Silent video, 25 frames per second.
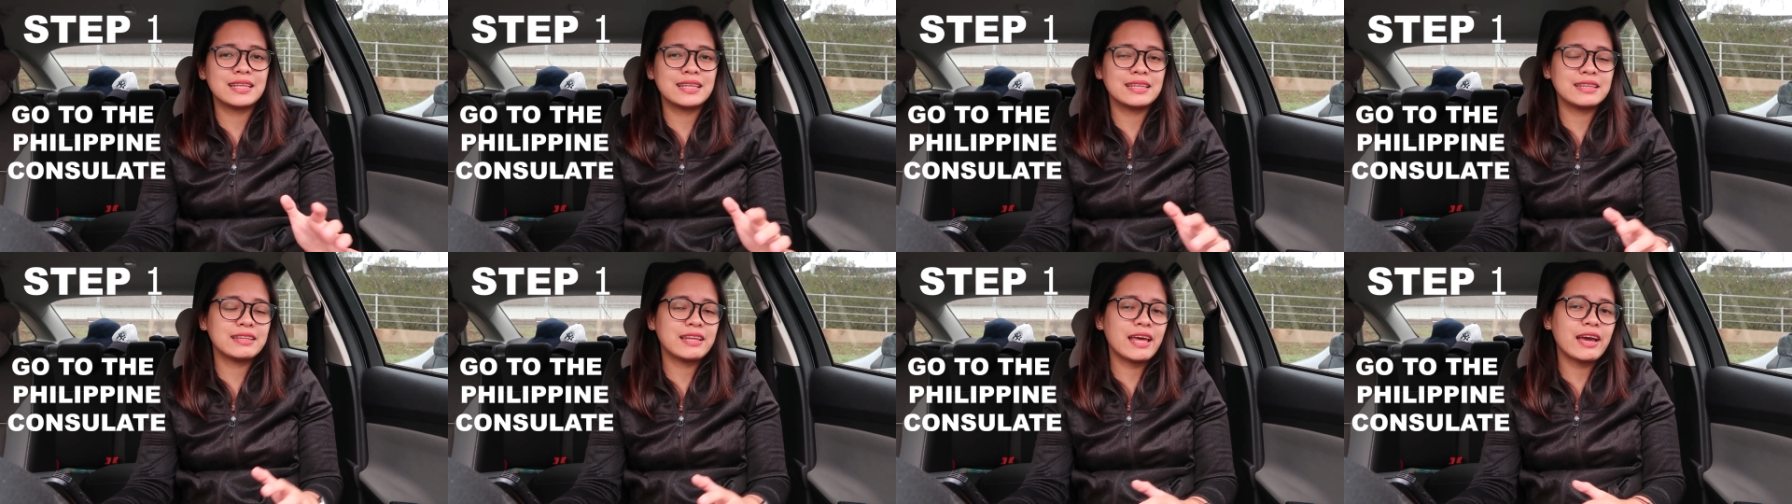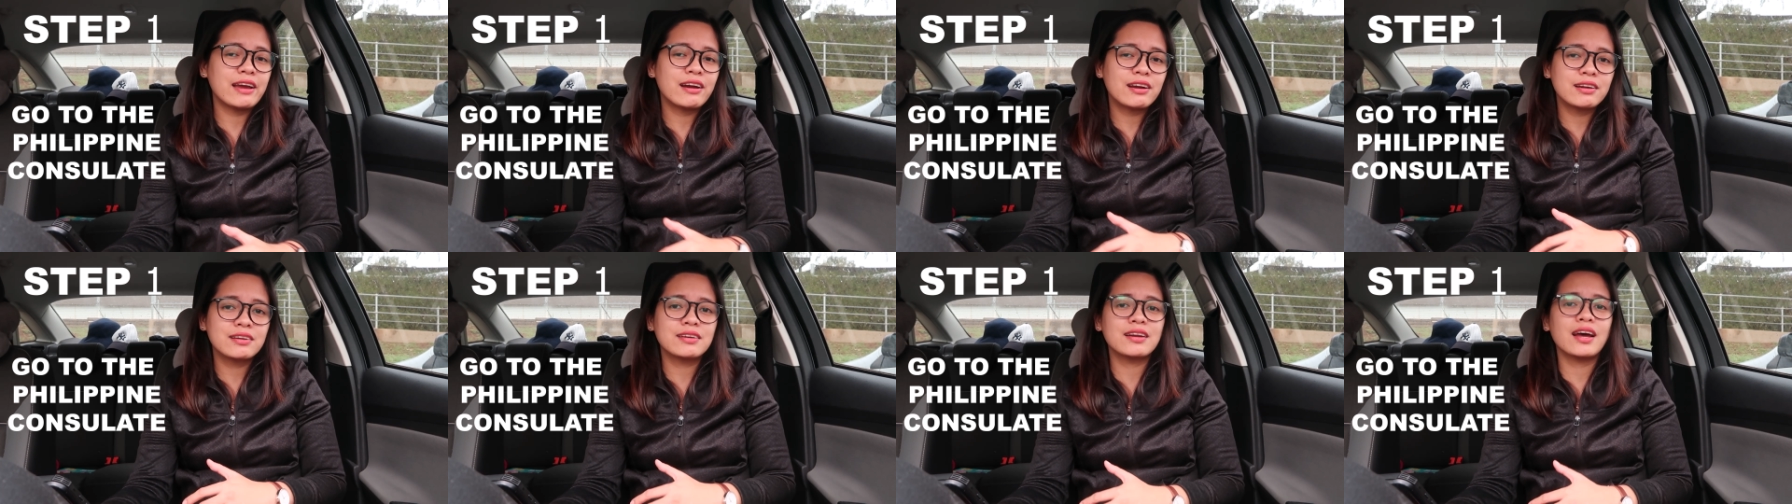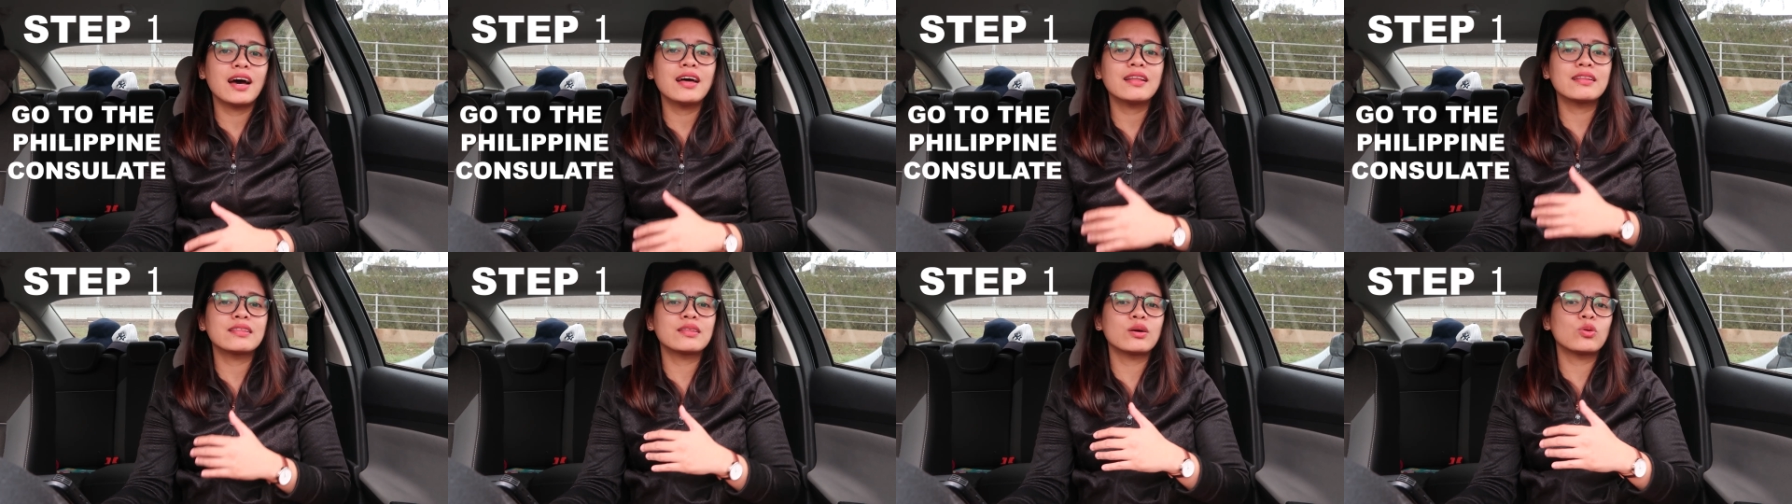They are
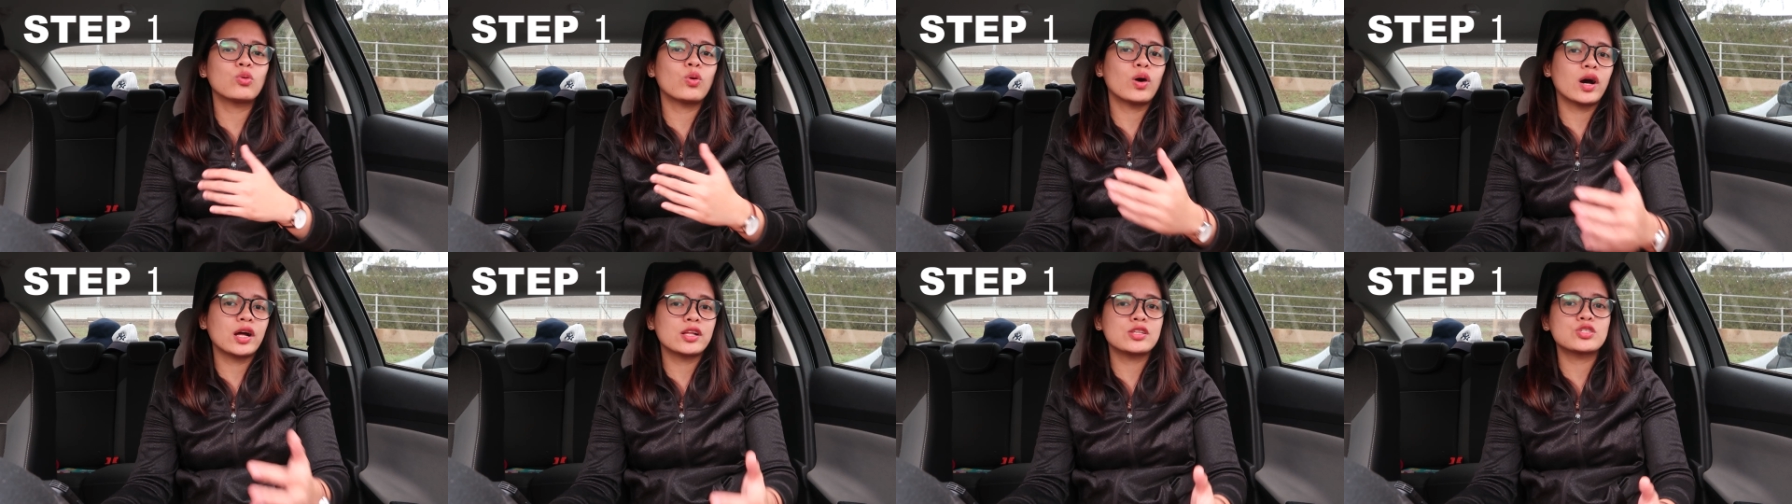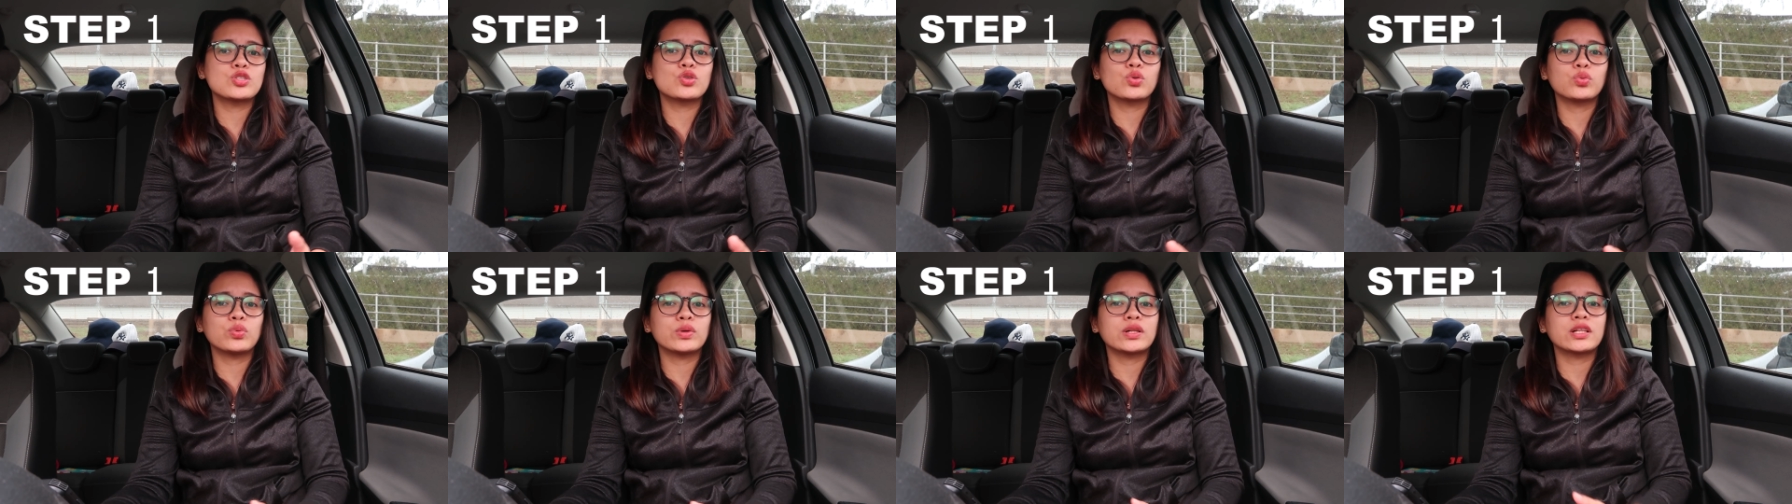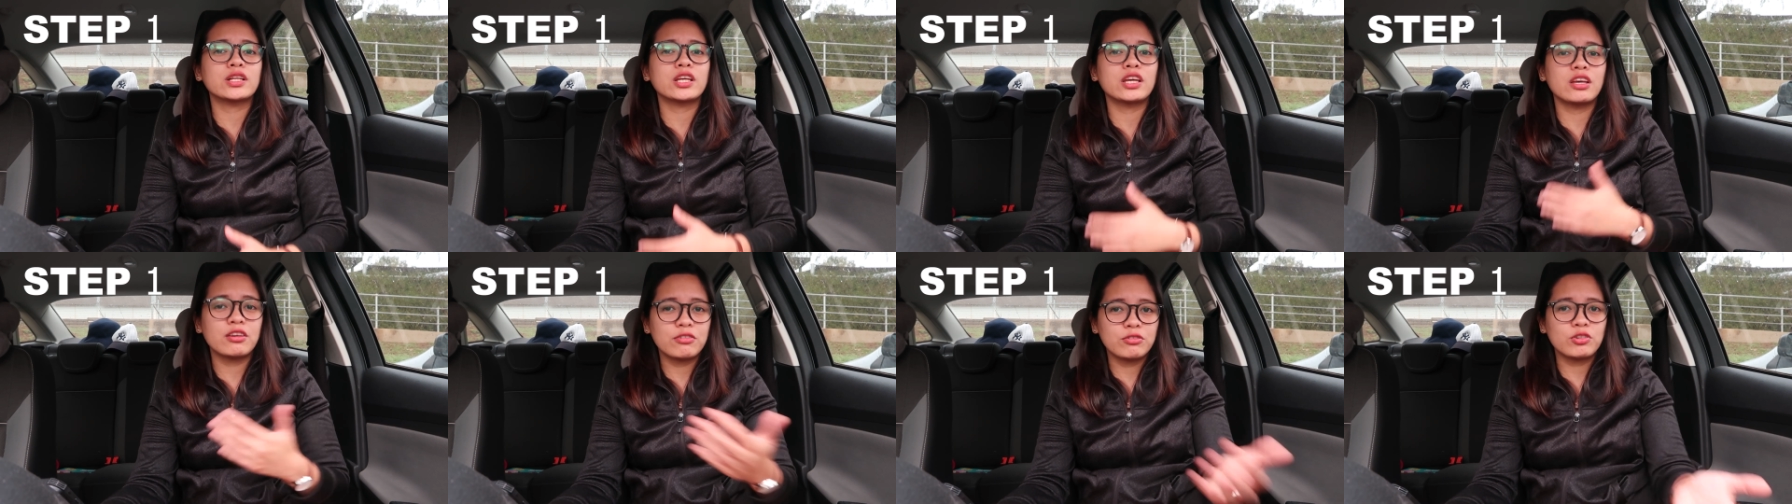not the ones who will
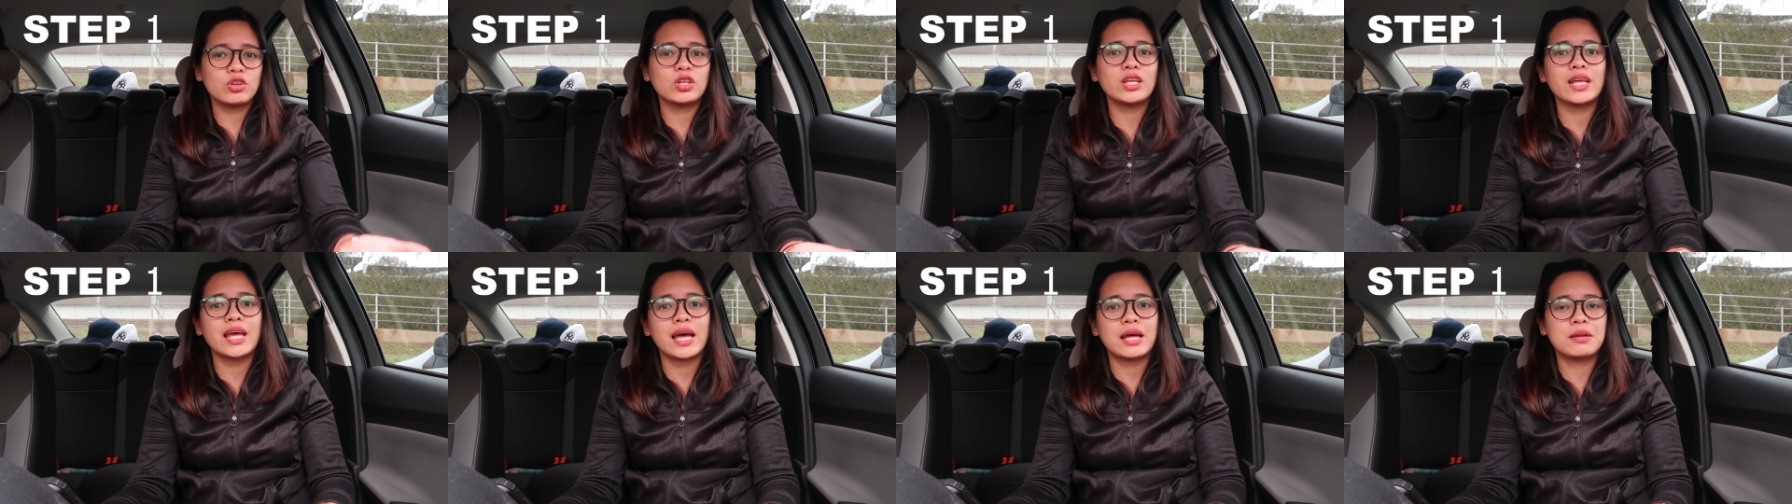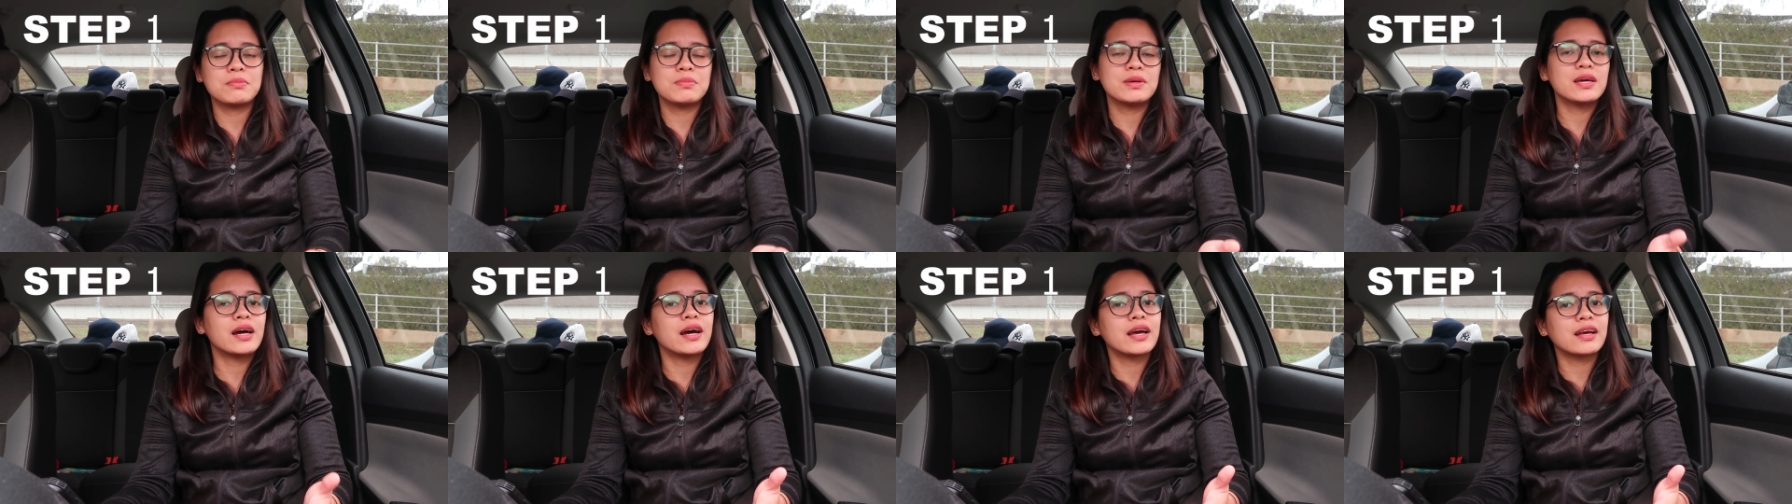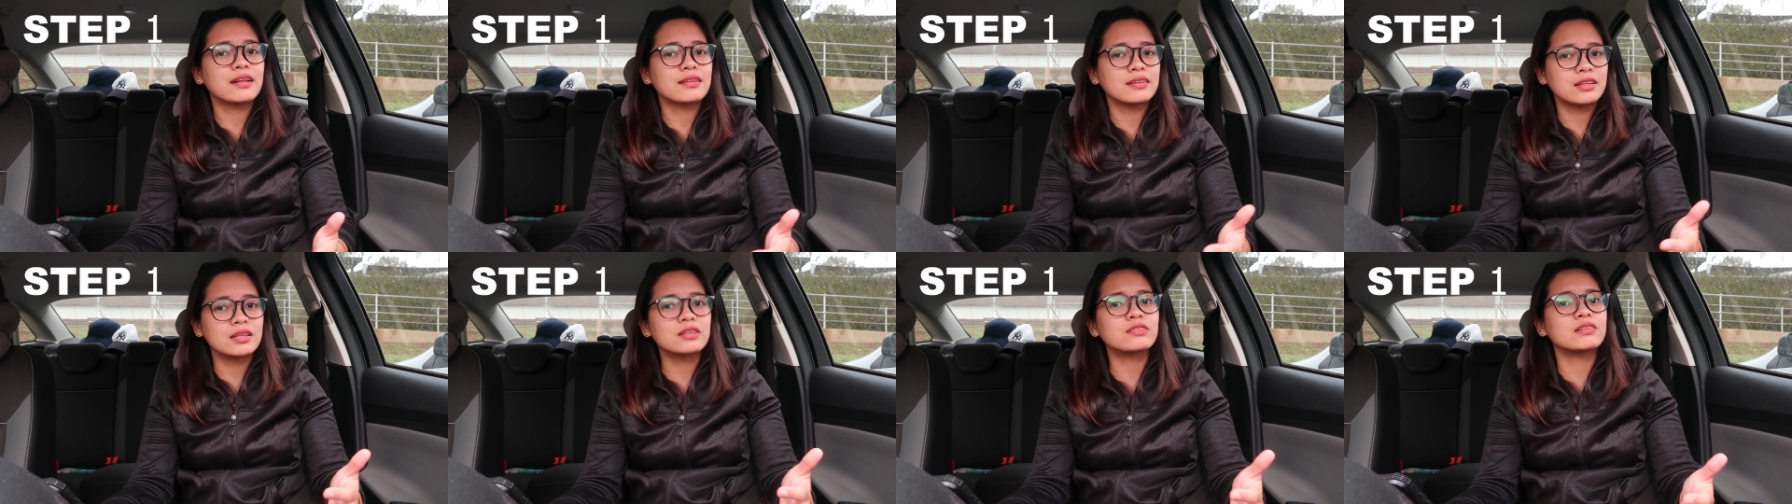give you the
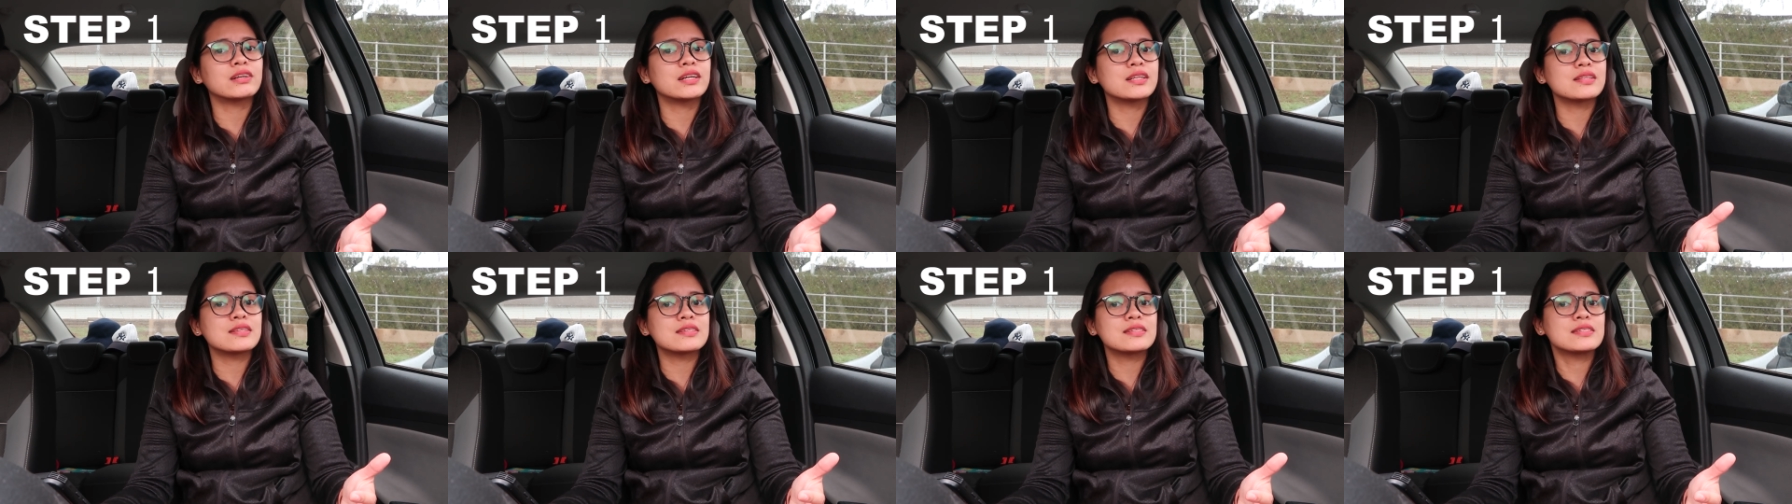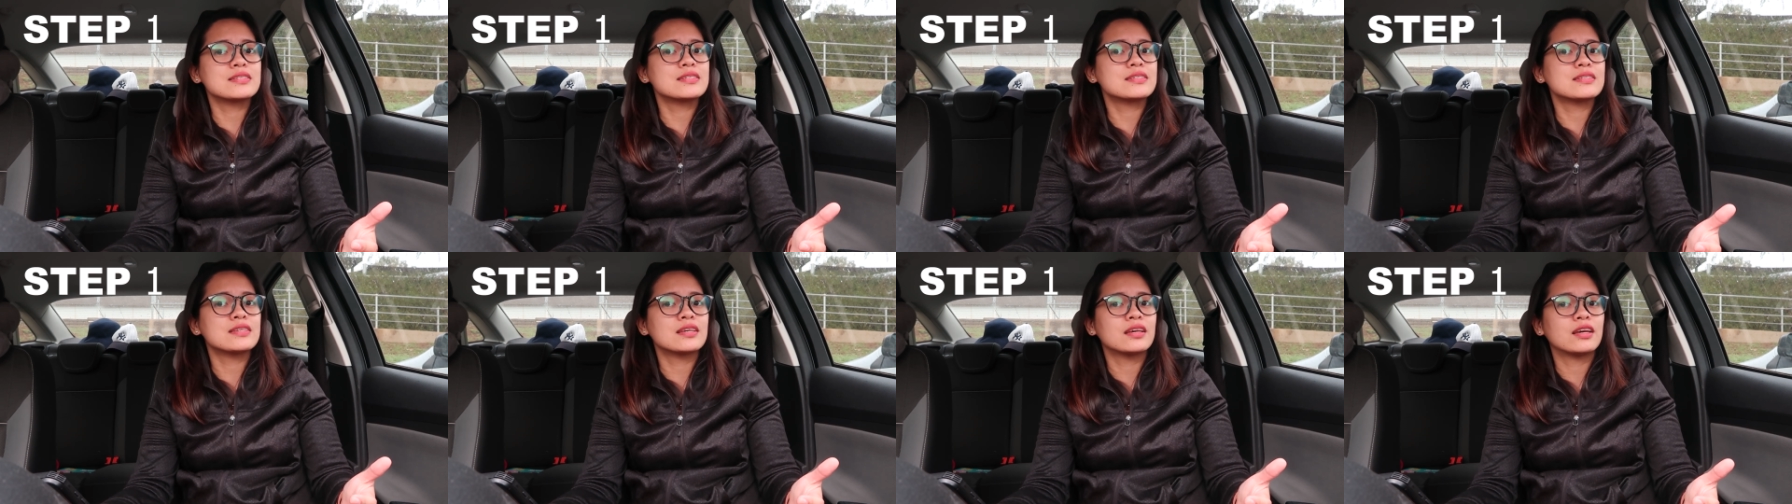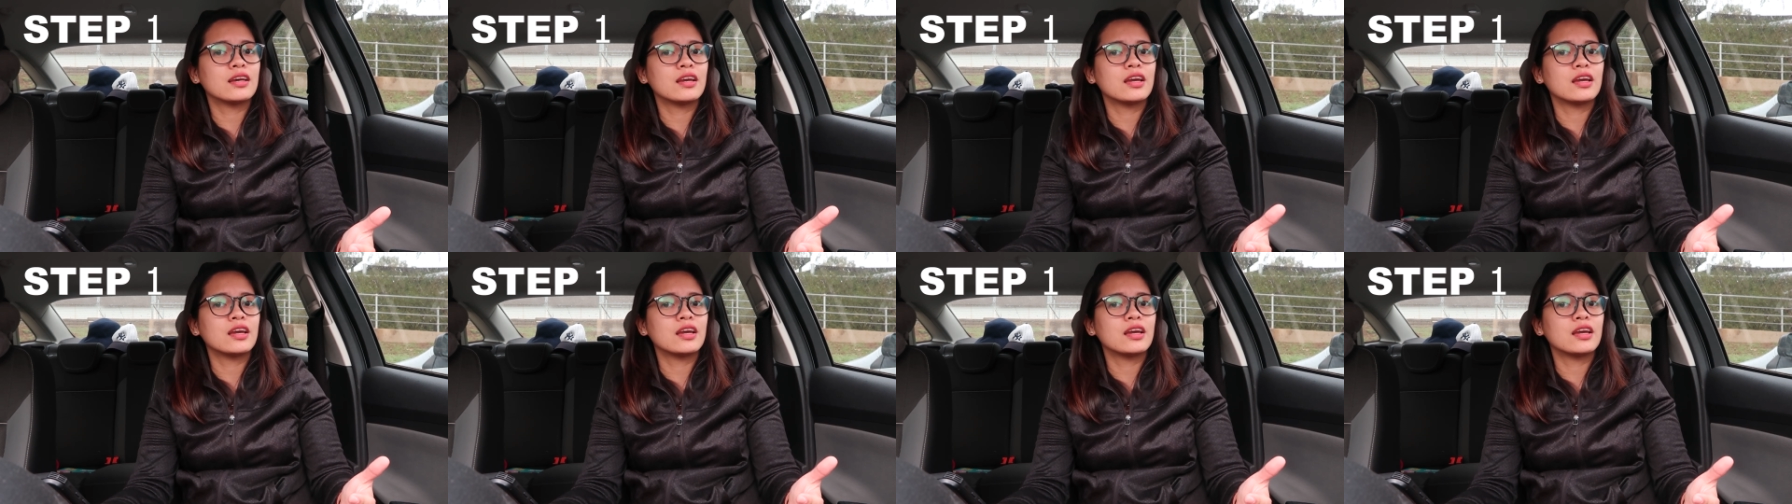NBI clearance